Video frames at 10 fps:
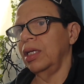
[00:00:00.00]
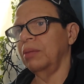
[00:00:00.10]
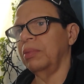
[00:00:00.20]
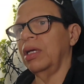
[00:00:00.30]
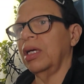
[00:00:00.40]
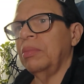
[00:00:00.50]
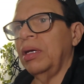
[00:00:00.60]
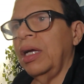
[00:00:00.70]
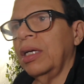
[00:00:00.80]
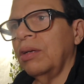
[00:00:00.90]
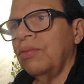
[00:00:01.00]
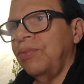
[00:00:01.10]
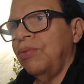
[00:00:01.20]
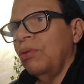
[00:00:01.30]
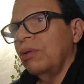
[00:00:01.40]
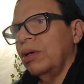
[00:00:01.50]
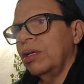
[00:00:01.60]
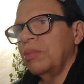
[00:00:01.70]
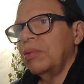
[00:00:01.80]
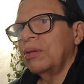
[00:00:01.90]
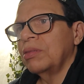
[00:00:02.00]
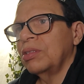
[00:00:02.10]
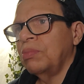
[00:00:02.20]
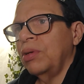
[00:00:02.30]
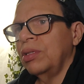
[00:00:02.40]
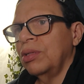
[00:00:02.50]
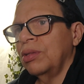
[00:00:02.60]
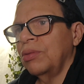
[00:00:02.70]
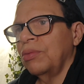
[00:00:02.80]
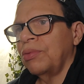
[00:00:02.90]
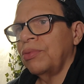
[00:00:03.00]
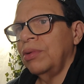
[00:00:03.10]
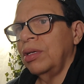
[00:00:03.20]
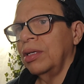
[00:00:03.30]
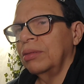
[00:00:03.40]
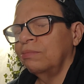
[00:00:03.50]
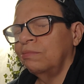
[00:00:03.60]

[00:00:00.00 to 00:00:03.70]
Yeah, but how come I got 4 and everything is pointing to 3?